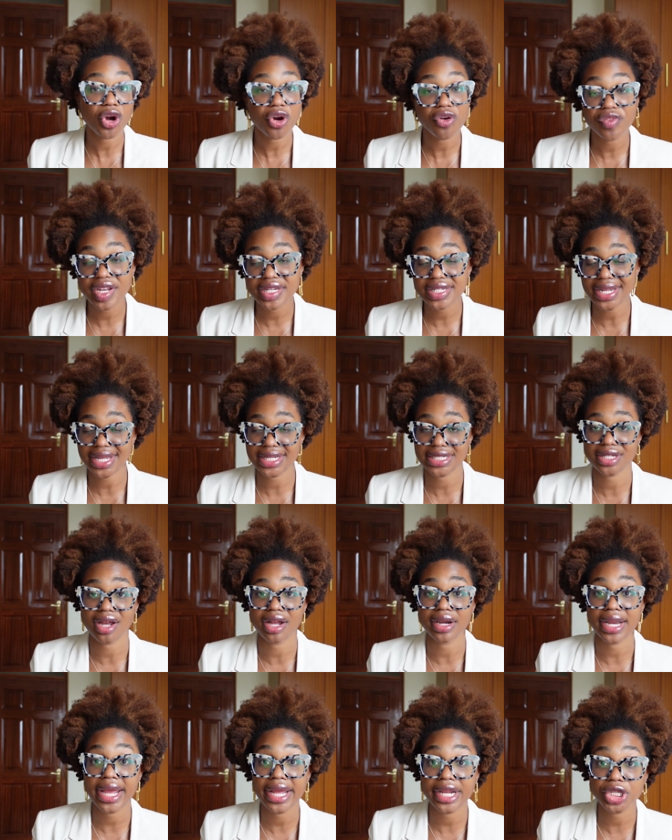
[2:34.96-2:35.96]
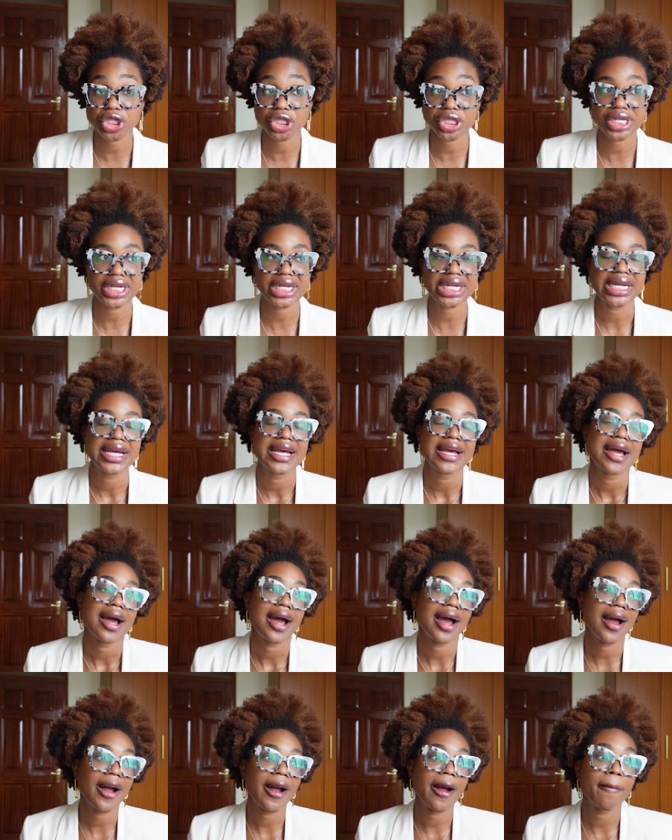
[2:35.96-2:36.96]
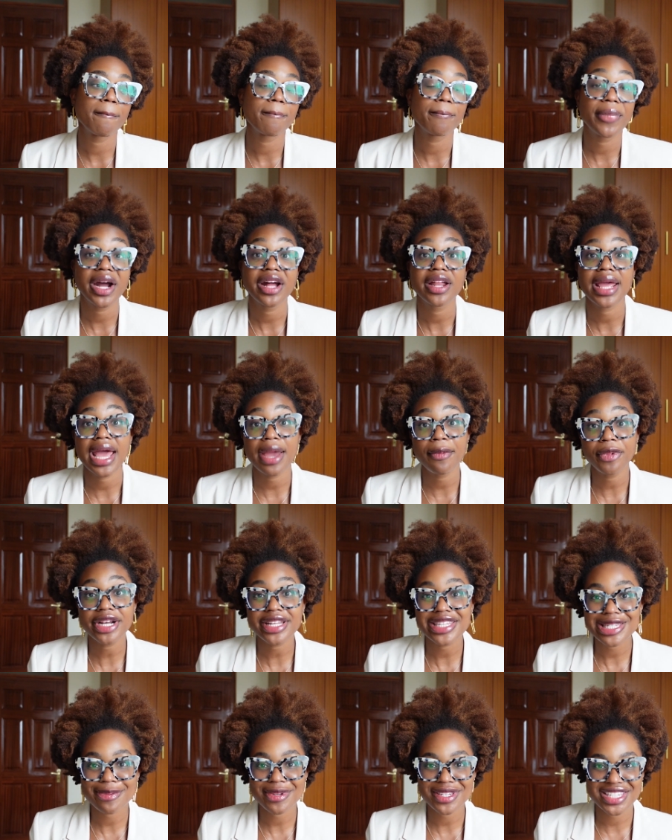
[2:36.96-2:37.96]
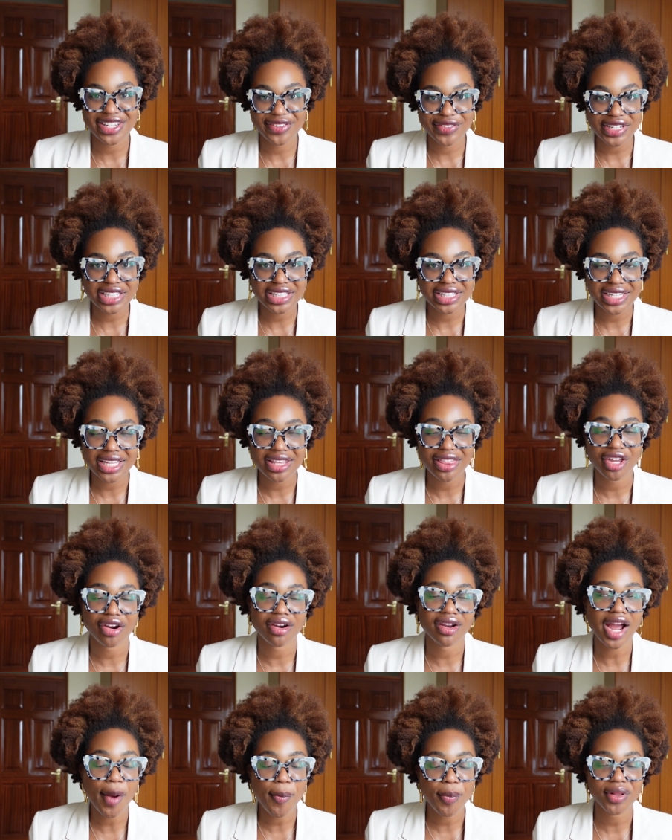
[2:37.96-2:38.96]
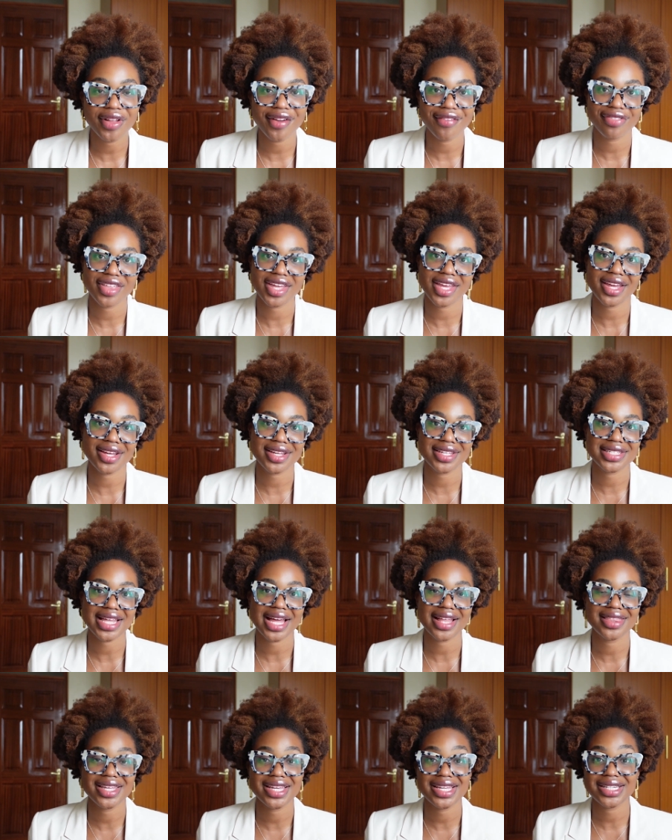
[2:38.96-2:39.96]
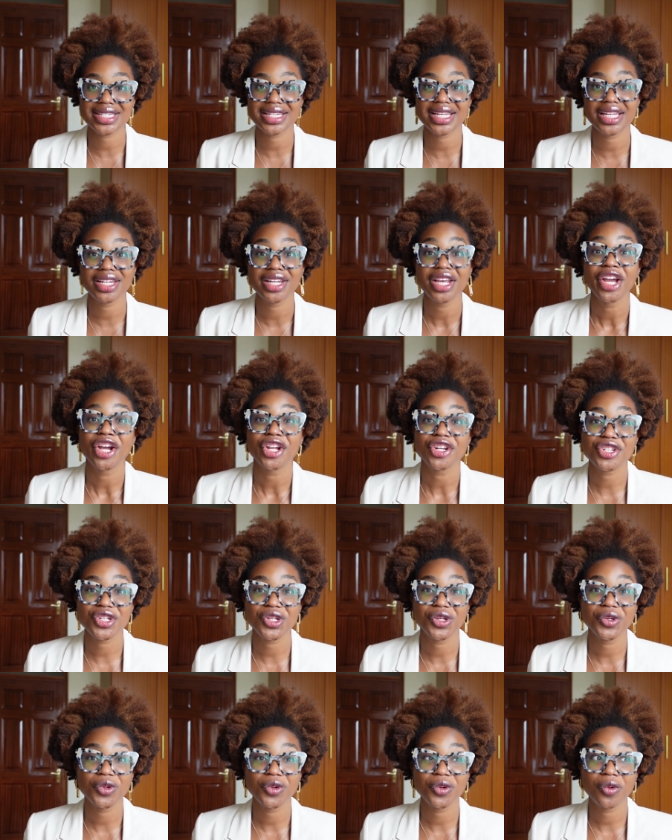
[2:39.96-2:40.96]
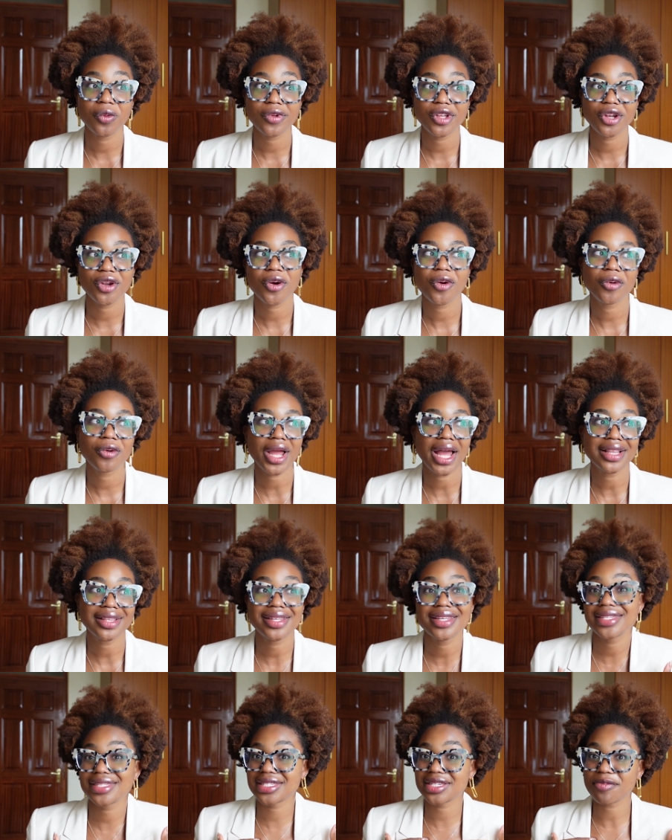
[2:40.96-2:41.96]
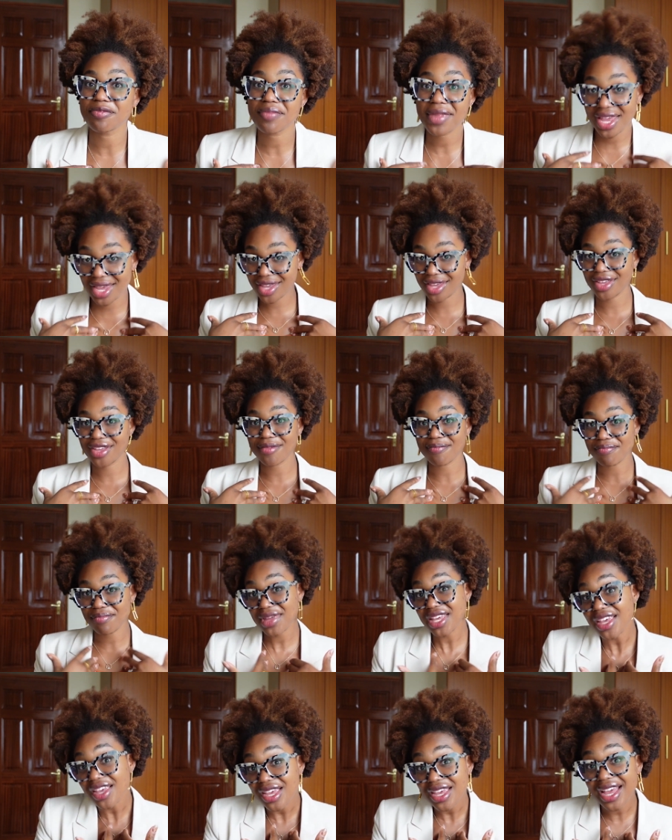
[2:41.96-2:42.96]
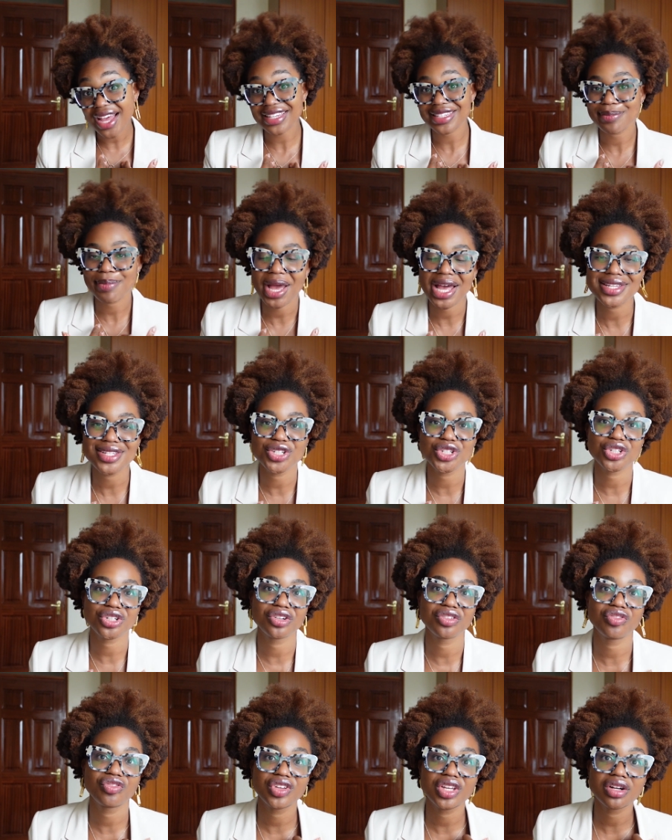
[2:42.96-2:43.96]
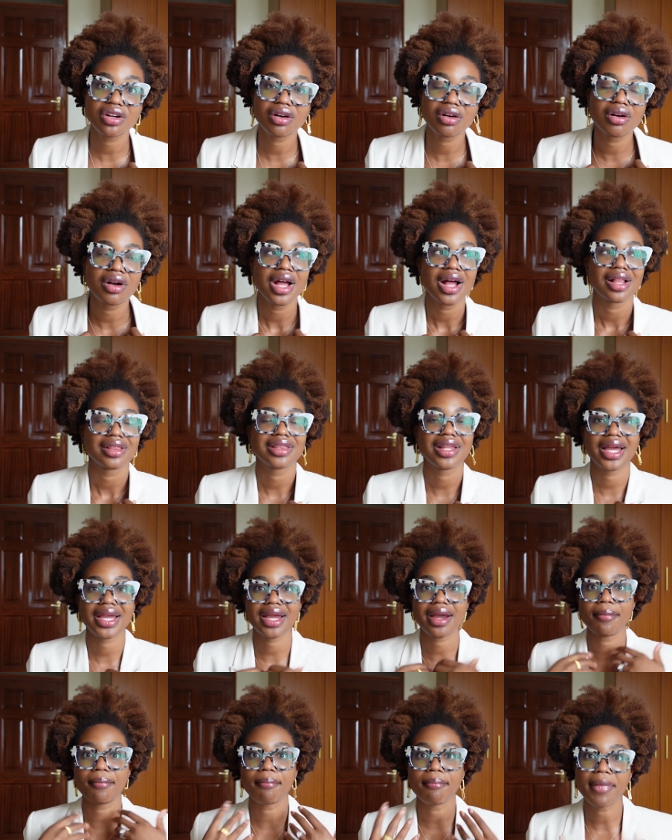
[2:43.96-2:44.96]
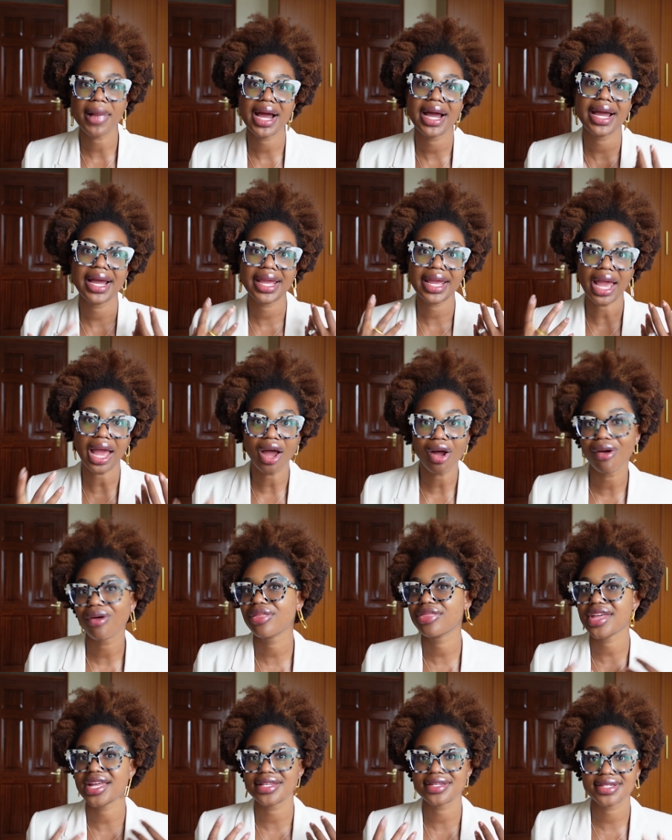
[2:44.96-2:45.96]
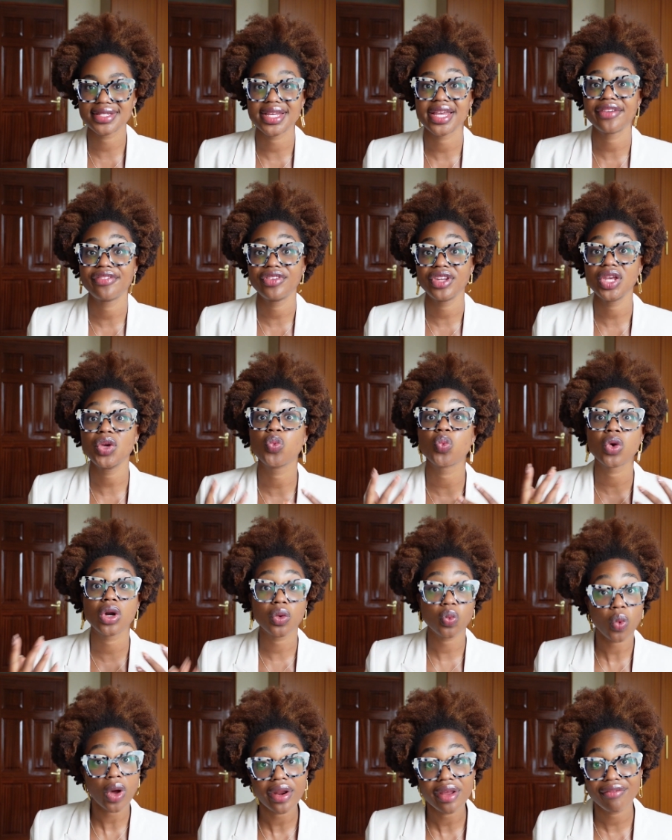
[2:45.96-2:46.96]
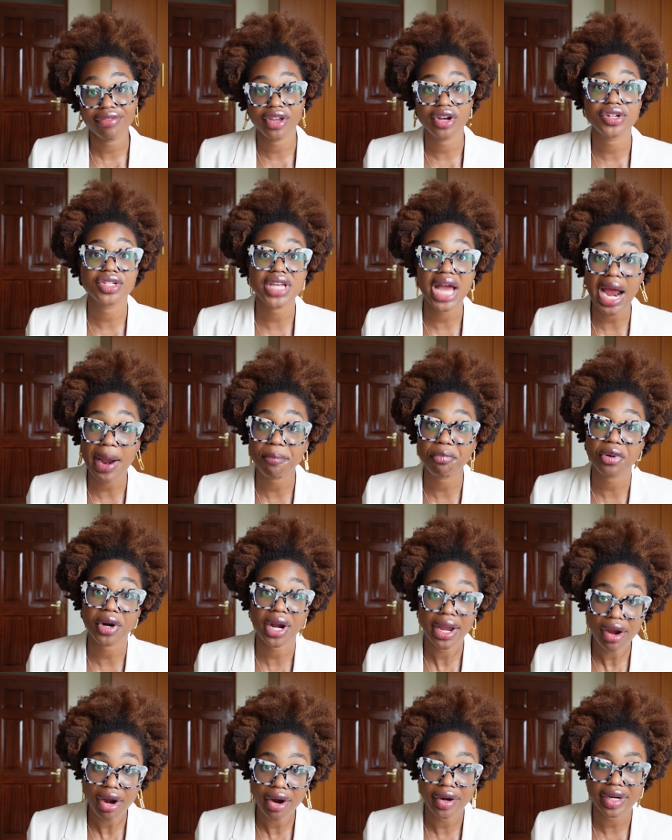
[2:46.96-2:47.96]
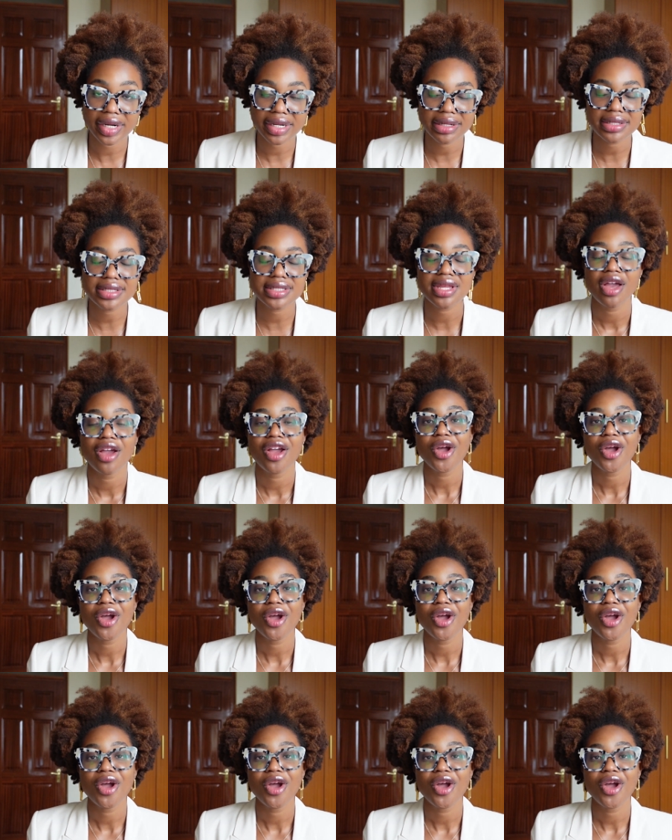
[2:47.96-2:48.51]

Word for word: COVID test on entry. Um, but Emirates specifically, there are a couple of things that they did to, you know, at least make me as a passenger feel like my health and safety were one of their top priorities.